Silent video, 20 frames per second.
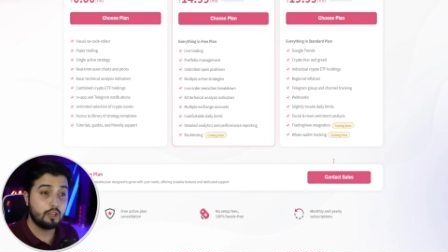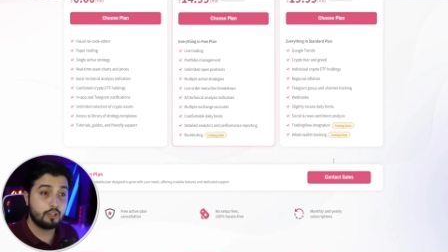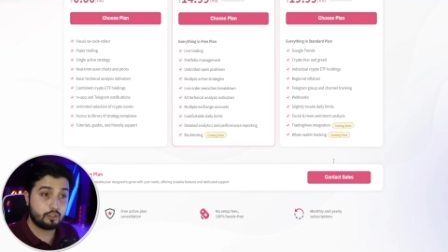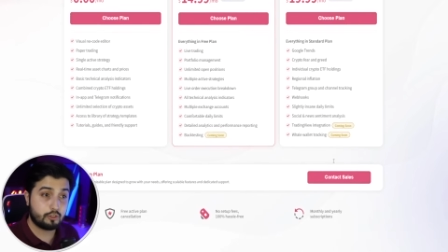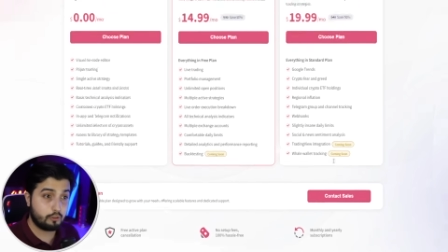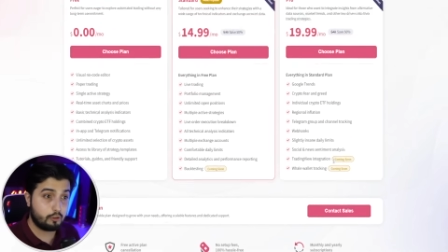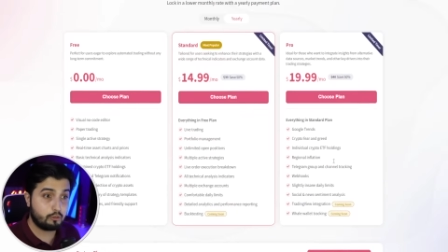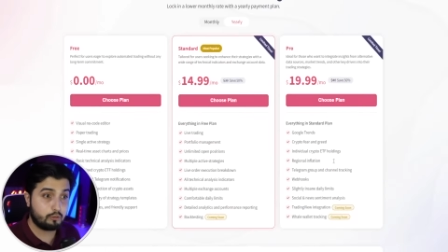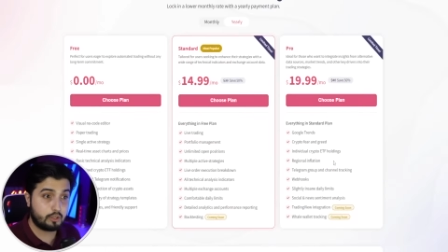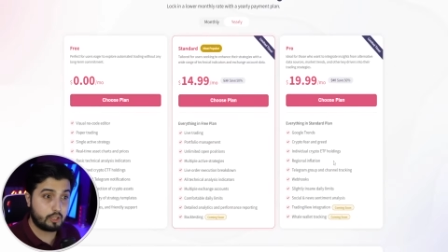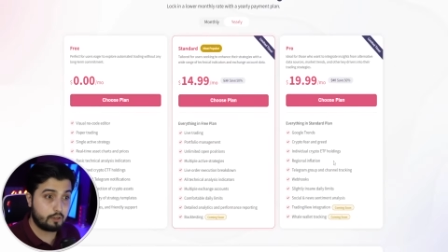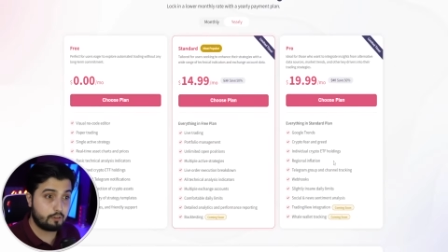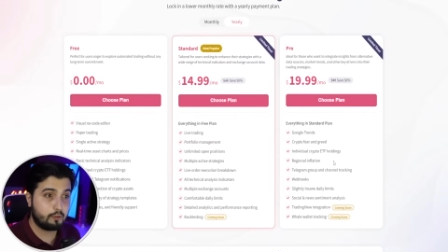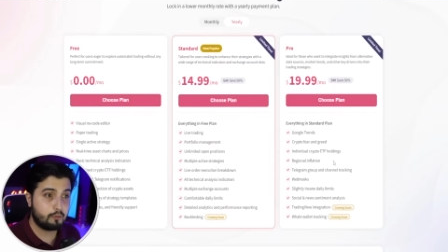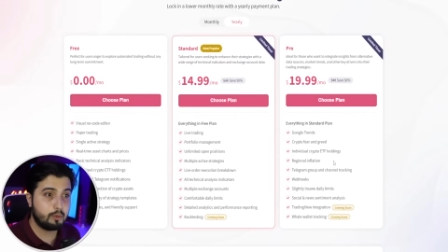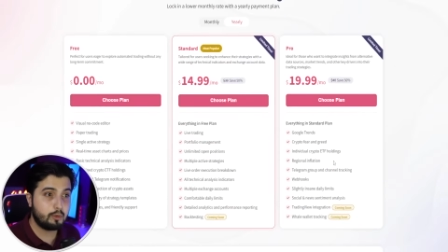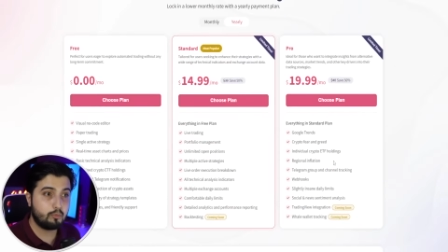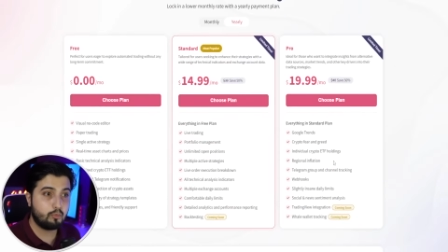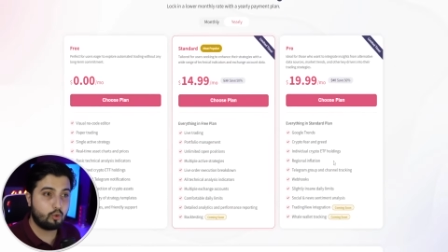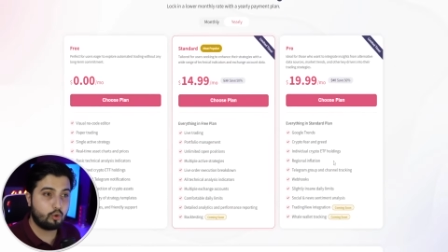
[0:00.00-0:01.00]
So there
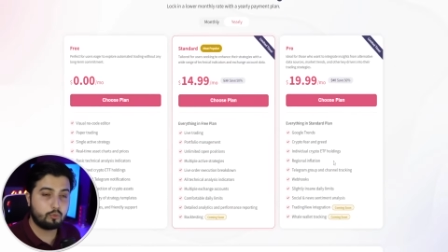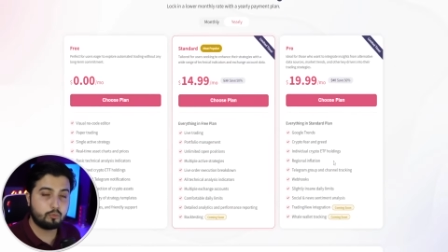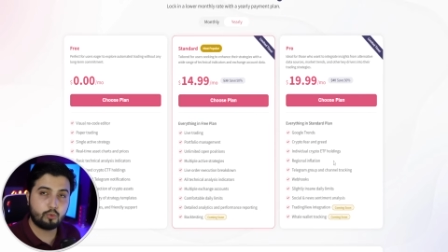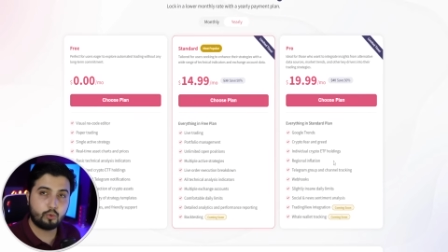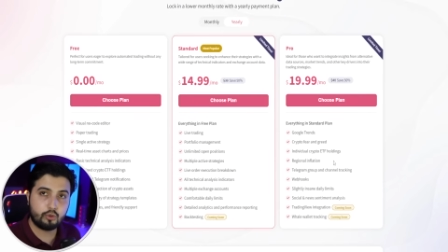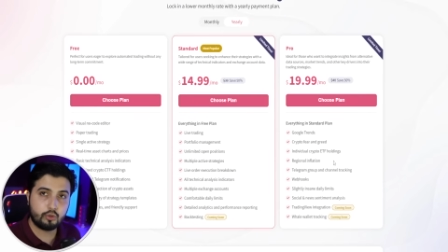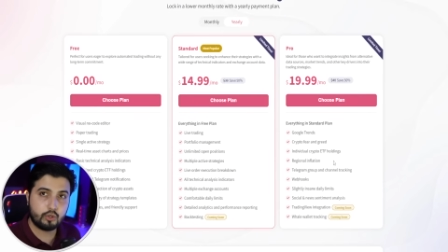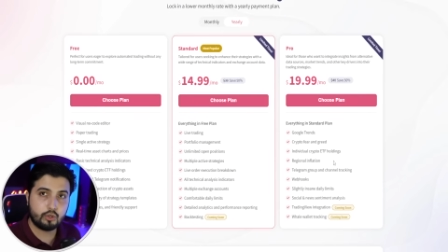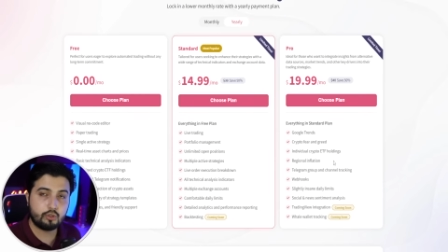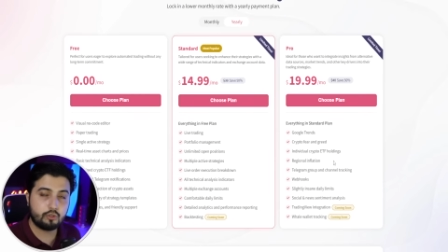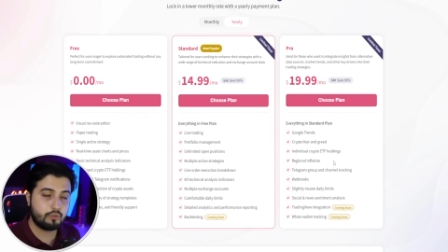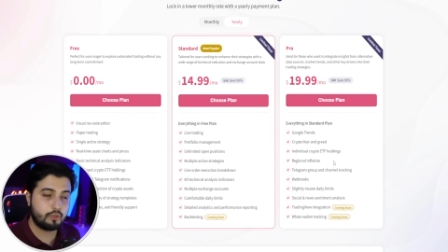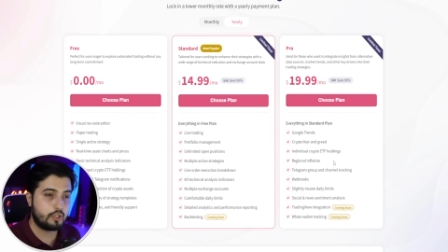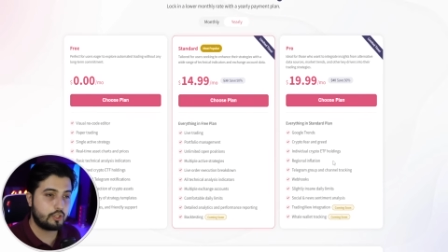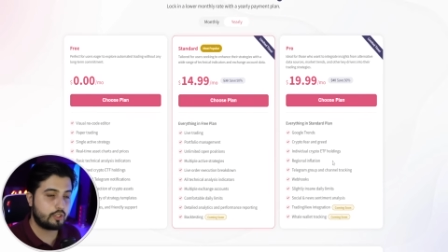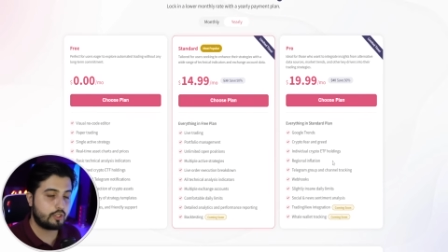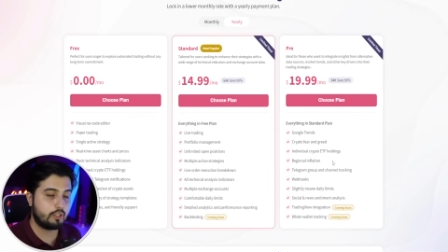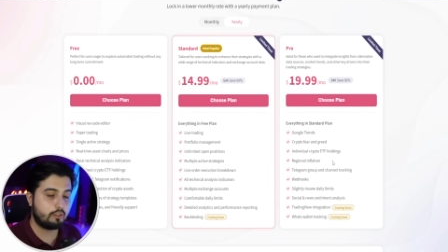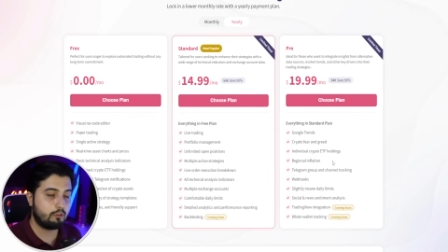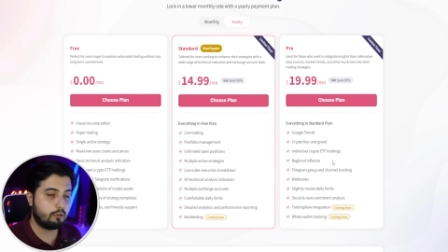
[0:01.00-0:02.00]
will be more and more newer
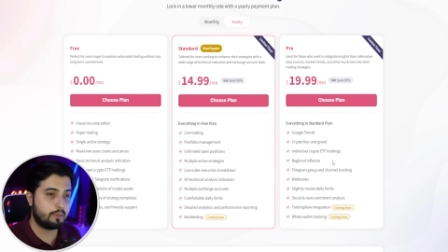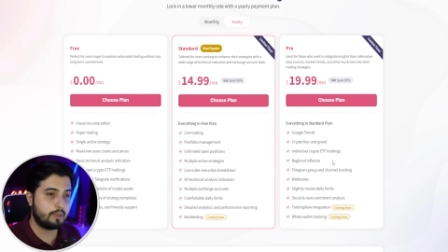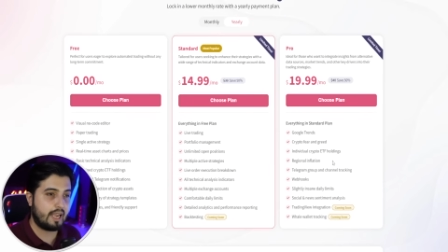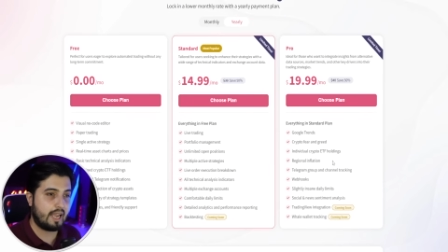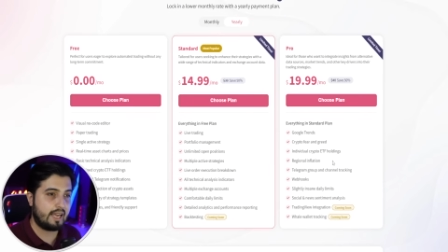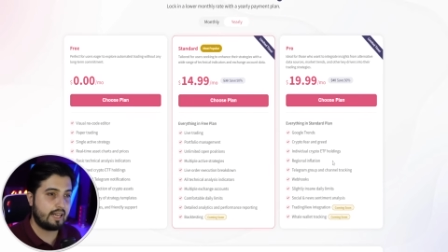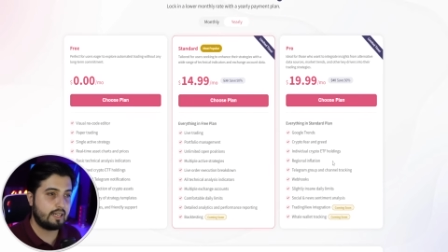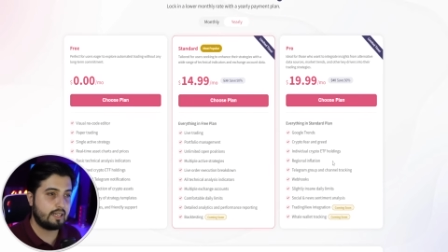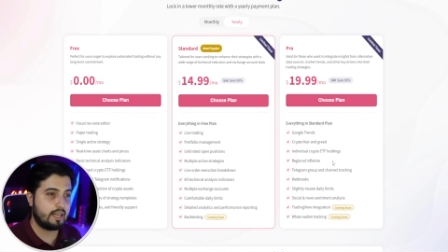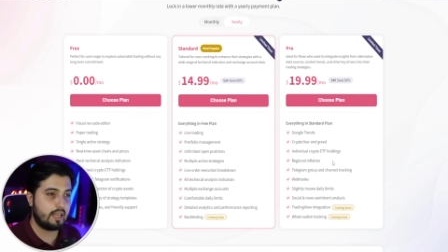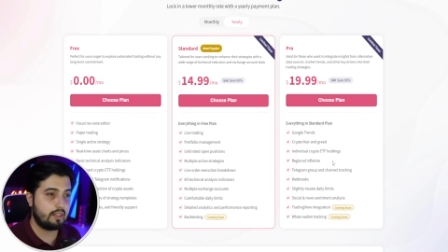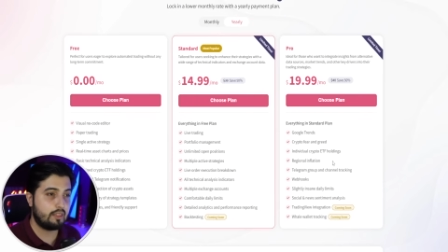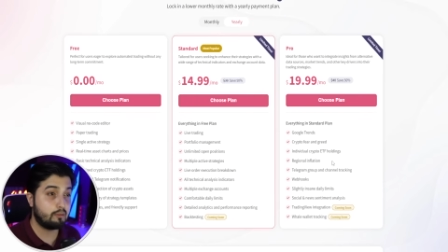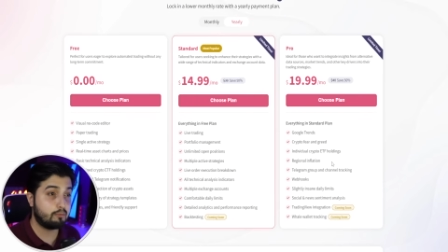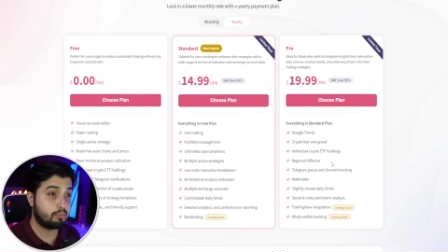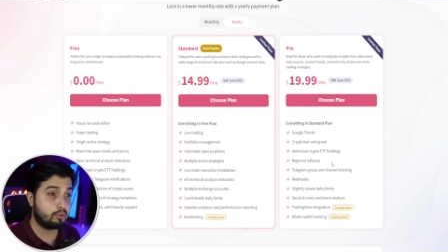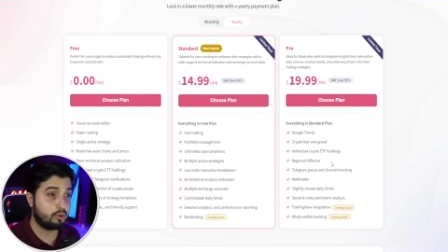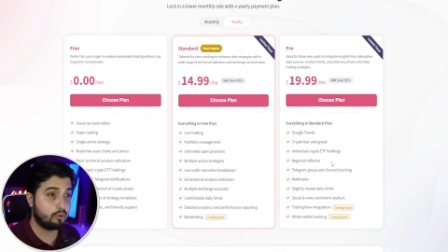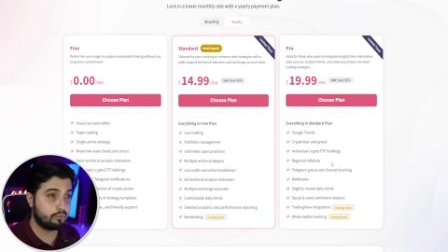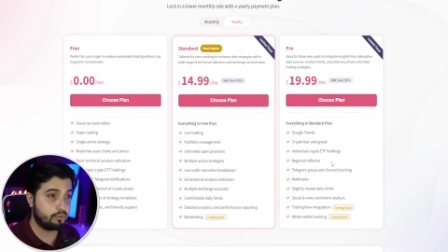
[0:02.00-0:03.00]
features that will be added in the
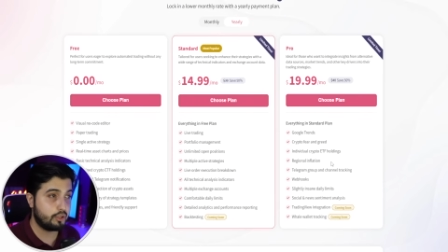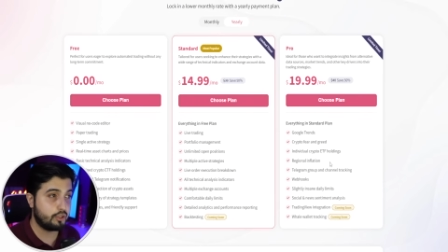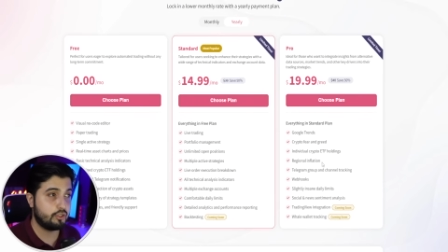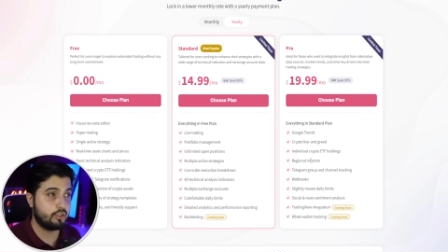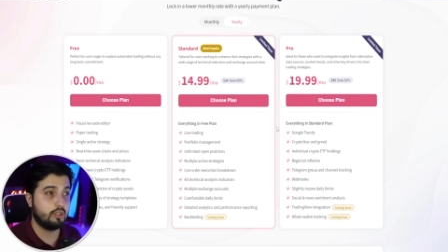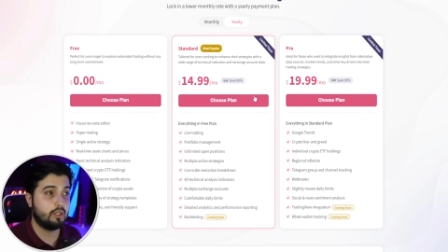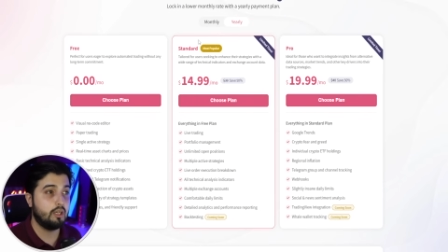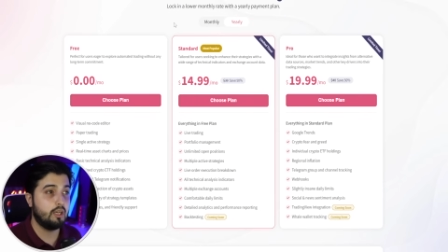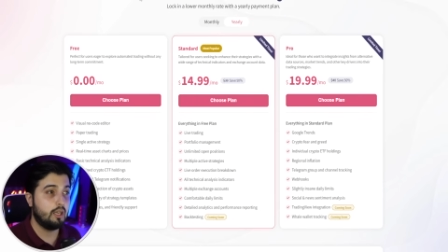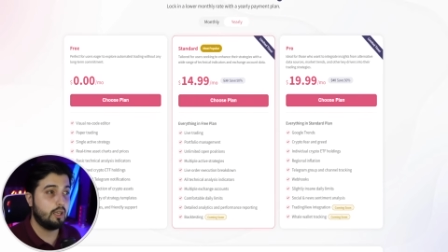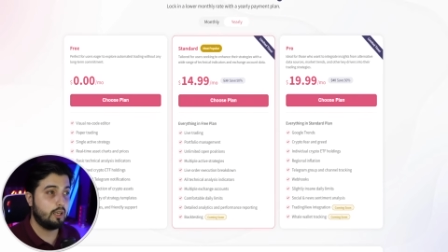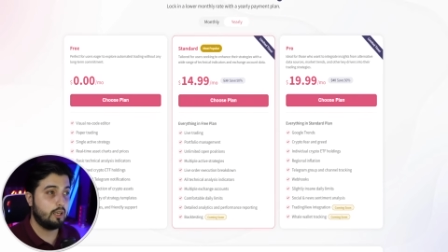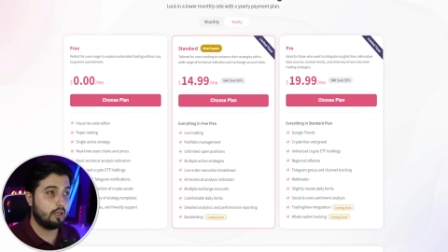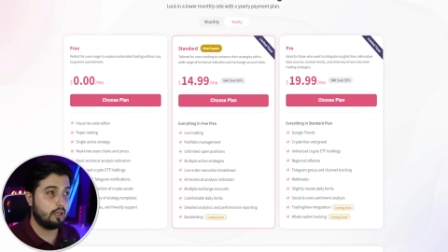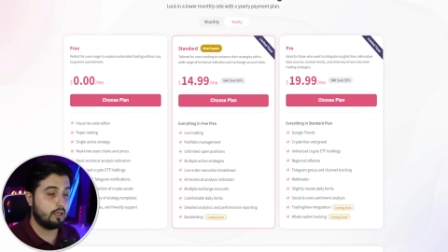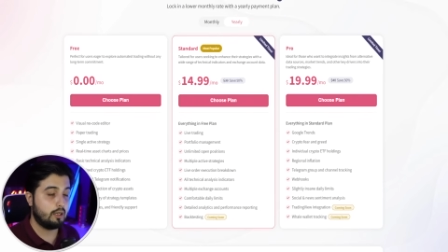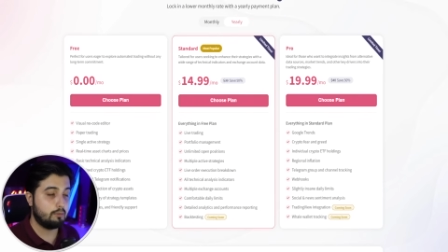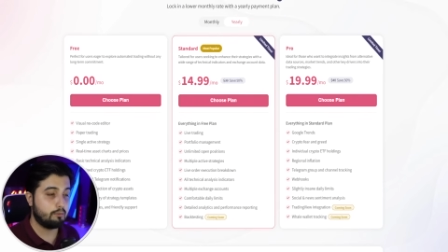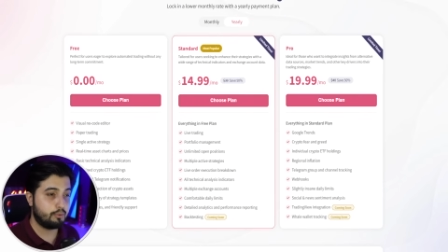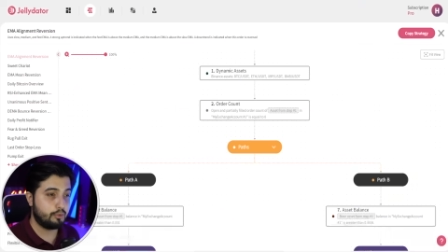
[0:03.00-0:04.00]
pro feature
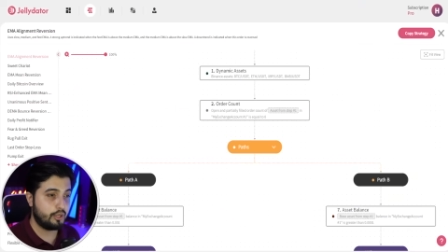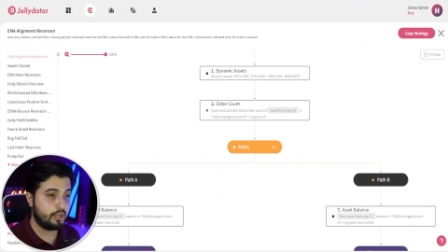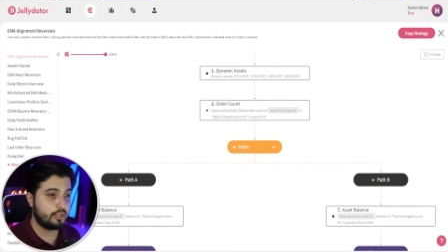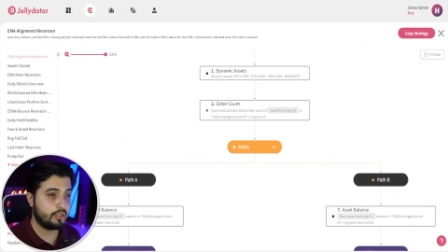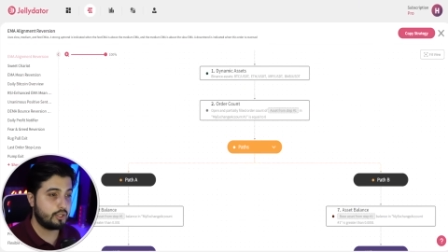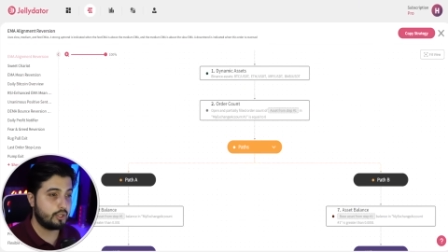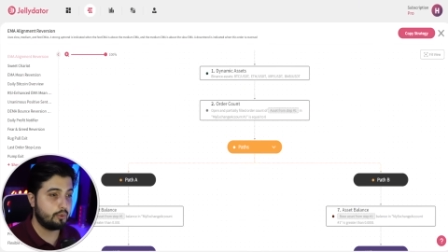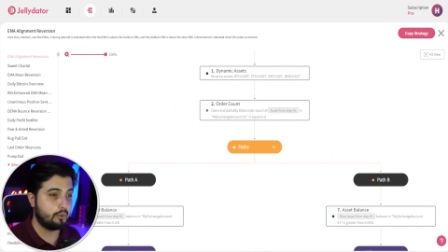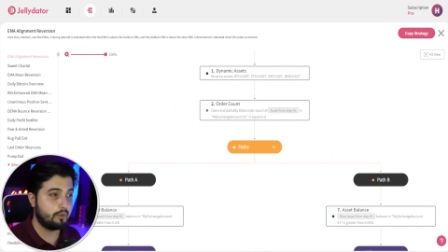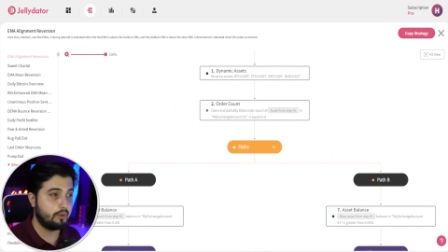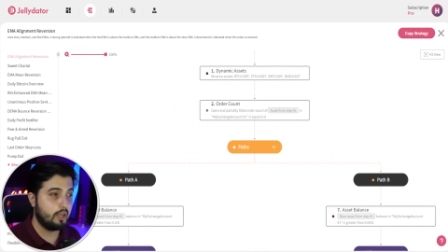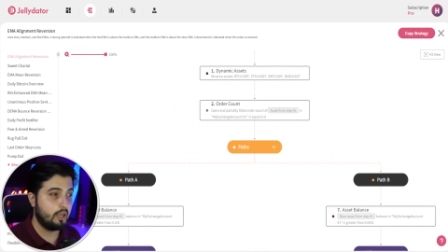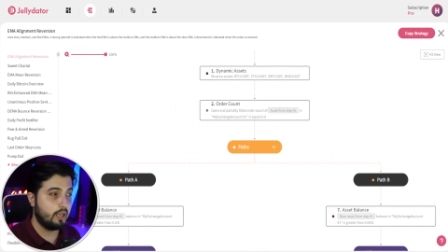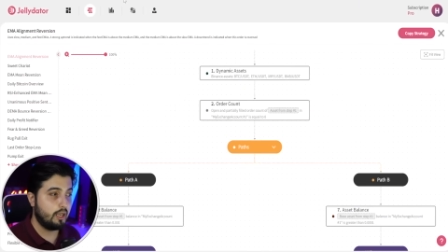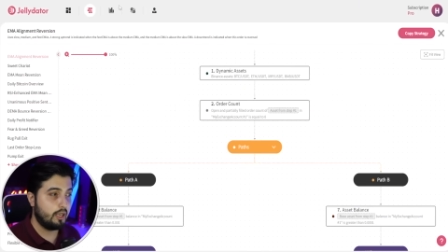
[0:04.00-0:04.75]
uh, pretty soon.